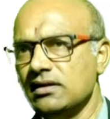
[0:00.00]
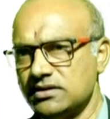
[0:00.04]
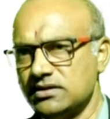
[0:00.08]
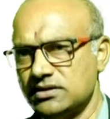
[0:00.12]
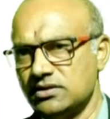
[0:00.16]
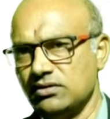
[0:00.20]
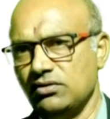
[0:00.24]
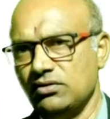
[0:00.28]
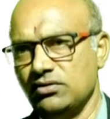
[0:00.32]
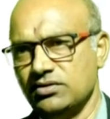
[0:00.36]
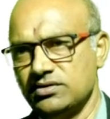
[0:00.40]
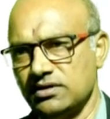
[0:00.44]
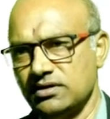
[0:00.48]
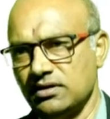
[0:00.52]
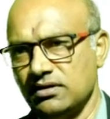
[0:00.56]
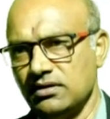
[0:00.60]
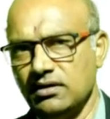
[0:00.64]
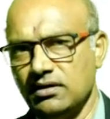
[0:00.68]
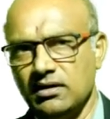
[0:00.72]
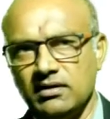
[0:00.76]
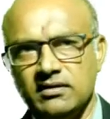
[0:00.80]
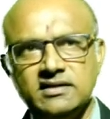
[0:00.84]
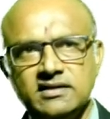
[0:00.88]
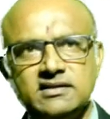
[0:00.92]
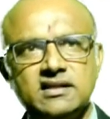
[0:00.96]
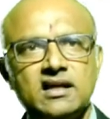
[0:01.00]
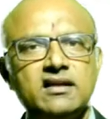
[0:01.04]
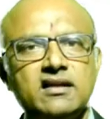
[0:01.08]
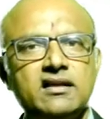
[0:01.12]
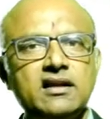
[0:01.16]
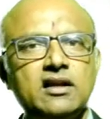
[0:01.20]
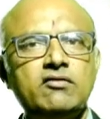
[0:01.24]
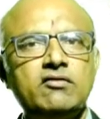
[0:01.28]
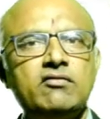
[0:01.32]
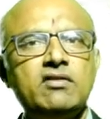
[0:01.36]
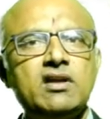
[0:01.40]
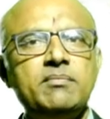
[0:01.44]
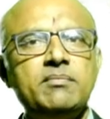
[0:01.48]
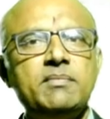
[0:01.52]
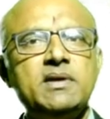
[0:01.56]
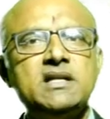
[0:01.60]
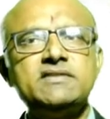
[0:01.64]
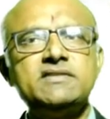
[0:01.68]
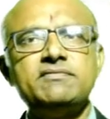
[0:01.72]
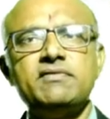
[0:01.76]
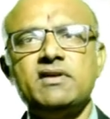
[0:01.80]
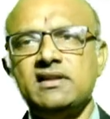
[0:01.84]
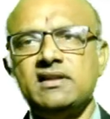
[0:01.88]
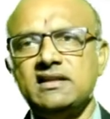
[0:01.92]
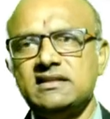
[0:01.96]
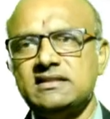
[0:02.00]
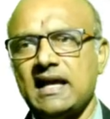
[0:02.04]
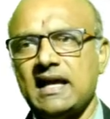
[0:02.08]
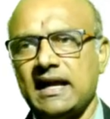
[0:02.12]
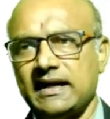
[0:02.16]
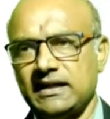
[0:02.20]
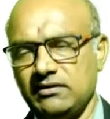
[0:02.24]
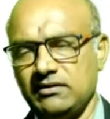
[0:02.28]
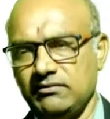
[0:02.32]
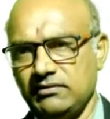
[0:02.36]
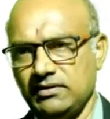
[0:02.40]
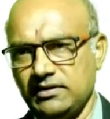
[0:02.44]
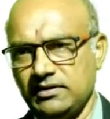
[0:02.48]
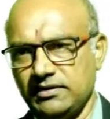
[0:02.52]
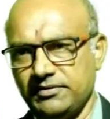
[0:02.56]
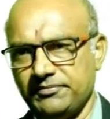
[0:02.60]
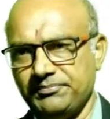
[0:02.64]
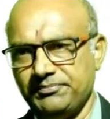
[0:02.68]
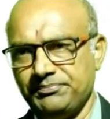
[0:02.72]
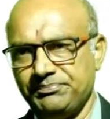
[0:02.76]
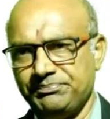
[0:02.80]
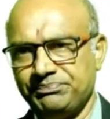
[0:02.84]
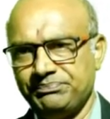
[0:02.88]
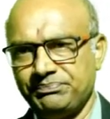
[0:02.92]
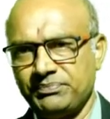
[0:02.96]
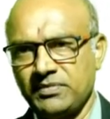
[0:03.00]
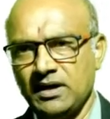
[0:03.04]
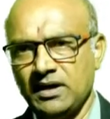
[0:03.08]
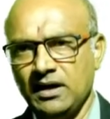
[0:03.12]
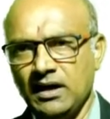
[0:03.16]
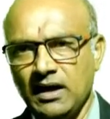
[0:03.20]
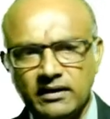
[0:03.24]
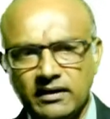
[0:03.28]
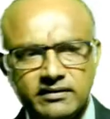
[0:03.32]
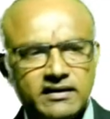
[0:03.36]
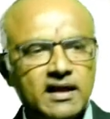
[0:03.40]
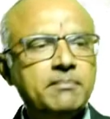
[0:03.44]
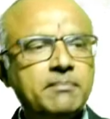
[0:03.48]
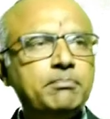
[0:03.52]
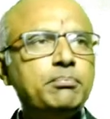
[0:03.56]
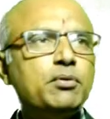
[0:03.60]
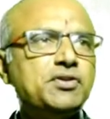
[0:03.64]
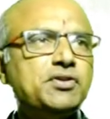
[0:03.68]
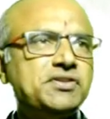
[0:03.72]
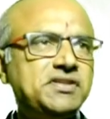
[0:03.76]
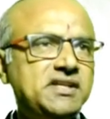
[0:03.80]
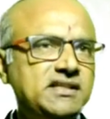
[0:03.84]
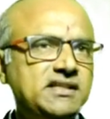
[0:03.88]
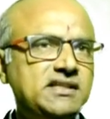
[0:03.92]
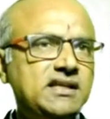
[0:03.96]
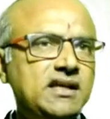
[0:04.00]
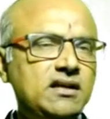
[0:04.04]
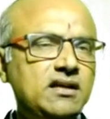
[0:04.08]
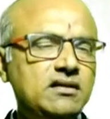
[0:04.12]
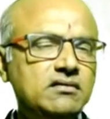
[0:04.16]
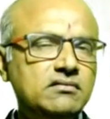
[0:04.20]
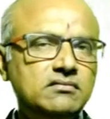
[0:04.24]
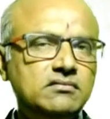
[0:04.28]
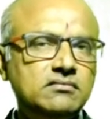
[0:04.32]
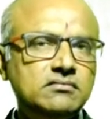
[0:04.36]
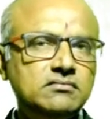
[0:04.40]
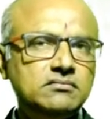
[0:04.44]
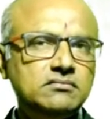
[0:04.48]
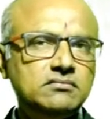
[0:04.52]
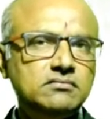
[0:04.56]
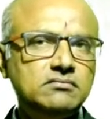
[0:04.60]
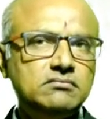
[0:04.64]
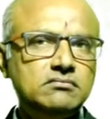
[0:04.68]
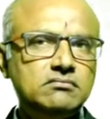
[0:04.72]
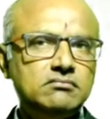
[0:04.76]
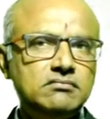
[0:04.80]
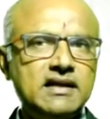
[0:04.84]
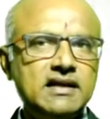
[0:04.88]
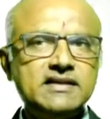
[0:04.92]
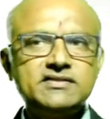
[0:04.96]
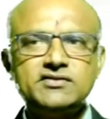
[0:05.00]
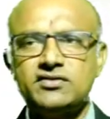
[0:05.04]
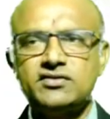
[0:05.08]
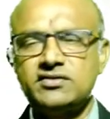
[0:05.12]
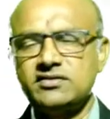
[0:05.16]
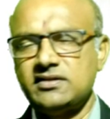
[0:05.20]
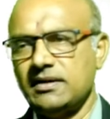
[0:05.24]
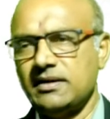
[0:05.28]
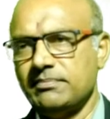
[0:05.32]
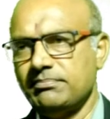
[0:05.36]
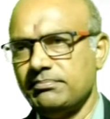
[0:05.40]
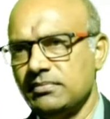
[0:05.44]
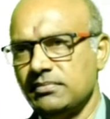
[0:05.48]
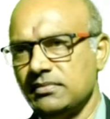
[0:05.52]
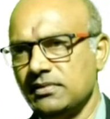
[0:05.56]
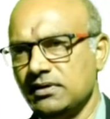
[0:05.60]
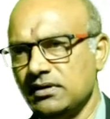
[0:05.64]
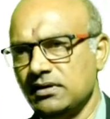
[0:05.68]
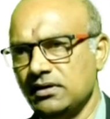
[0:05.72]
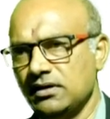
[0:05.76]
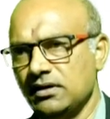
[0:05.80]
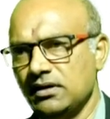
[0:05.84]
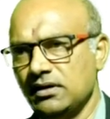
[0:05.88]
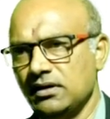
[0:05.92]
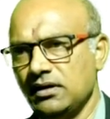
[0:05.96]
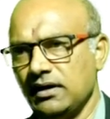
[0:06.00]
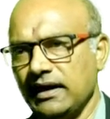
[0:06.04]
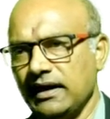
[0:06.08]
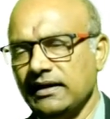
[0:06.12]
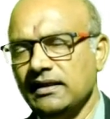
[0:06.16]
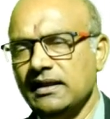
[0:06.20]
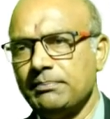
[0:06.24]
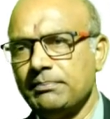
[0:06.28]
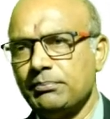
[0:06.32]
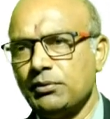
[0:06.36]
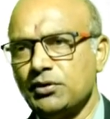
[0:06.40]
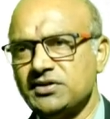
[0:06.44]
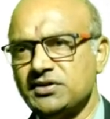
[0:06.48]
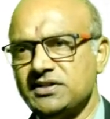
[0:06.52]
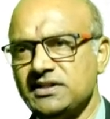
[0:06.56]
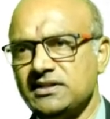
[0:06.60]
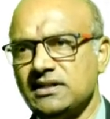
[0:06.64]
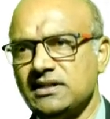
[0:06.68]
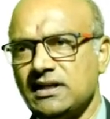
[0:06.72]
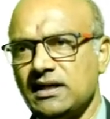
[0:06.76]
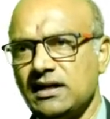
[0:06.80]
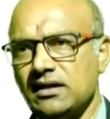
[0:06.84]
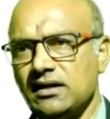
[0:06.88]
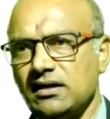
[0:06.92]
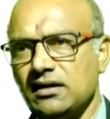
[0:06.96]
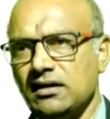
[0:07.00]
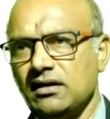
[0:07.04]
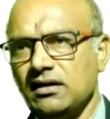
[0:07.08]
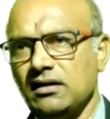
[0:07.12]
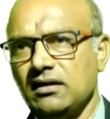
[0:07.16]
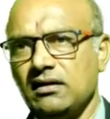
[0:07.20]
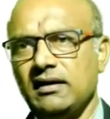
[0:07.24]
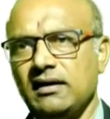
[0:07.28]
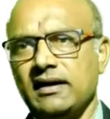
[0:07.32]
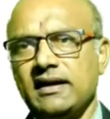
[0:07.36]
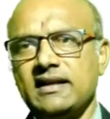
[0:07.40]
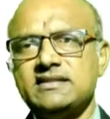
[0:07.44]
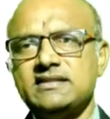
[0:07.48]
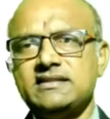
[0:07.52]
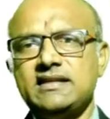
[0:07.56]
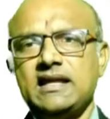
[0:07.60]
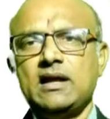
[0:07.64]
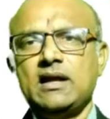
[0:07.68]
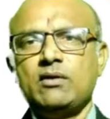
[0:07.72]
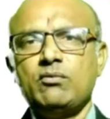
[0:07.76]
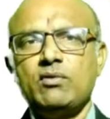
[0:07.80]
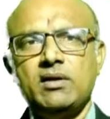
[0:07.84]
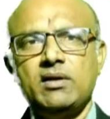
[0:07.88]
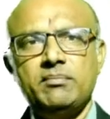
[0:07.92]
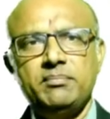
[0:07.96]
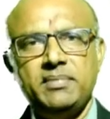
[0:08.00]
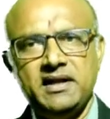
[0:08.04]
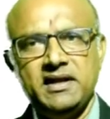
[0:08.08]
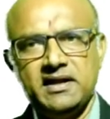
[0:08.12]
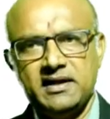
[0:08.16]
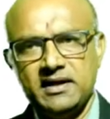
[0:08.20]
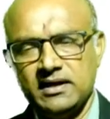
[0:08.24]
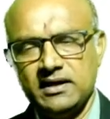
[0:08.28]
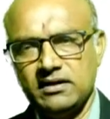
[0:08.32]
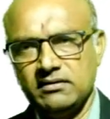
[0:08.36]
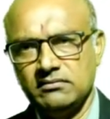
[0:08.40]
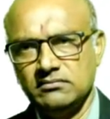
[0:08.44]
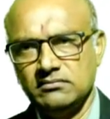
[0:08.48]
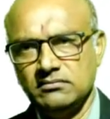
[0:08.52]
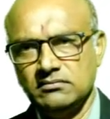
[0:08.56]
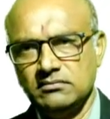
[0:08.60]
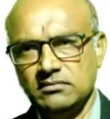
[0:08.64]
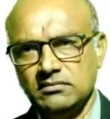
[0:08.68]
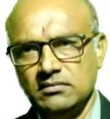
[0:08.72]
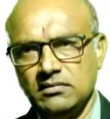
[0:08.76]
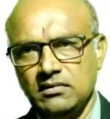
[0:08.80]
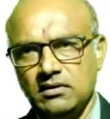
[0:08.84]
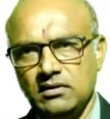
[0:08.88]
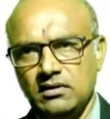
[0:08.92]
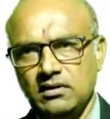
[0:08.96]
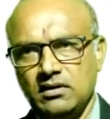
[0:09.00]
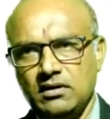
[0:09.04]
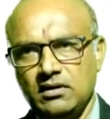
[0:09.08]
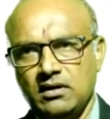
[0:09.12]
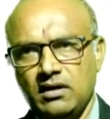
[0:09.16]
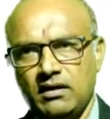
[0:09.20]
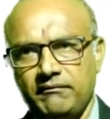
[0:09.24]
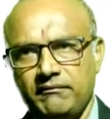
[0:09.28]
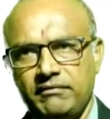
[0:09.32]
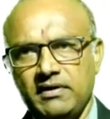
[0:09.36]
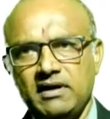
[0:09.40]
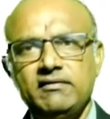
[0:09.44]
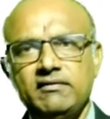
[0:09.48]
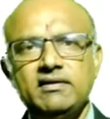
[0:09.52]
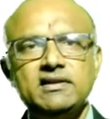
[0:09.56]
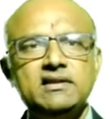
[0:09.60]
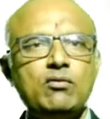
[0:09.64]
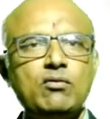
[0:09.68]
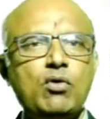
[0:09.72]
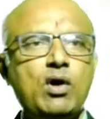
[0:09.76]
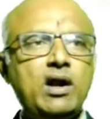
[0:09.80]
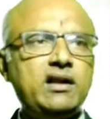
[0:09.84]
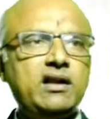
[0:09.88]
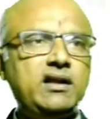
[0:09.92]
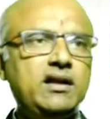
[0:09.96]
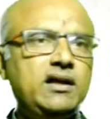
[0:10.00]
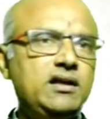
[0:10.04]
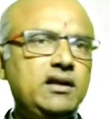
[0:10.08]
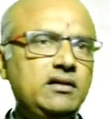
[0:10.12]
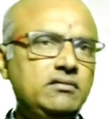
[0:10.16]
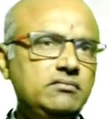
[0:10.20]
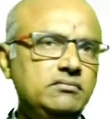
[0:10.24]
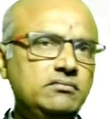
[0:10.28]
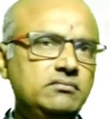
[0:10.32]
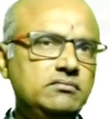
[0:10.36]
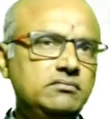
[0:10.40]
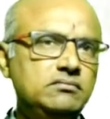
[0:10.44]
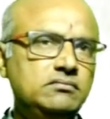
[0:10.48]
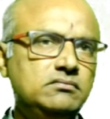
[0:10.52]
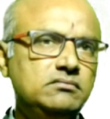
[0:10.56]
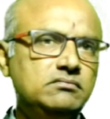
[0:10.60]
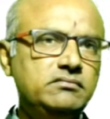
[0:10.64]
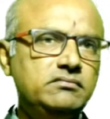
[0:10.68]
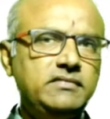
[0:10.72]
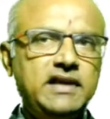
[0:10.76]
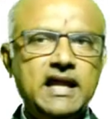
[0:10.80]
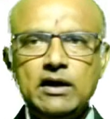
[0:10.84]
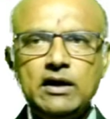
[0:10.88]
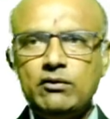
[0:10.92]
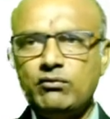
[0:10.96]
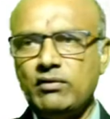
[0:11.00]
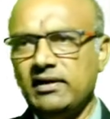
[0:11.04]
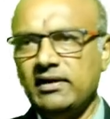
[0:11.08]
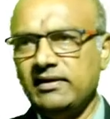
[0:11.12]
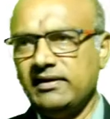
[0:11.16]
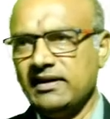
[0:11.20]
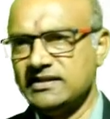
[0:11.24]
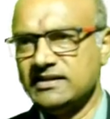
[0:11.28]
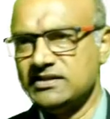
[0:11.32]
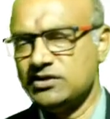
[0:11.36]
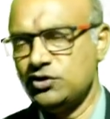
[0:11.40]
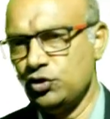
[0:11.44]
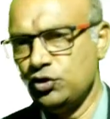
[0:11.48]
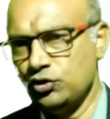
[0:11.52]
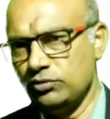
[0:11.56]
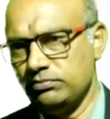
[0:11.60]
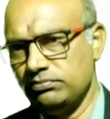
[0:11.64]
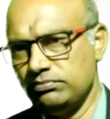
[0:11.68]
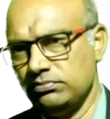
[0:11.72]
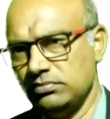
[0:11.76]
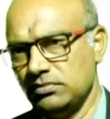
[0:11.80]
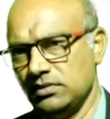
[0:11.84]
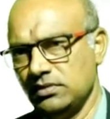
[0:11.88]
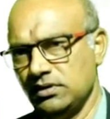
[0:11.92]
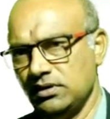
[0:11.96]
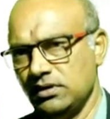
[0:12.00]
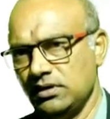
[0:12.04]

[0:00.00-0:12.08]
solution. These are requirements for this activity. Then procedure, next step. In the procedure, let us take one beaker, fill with water, take one test tube,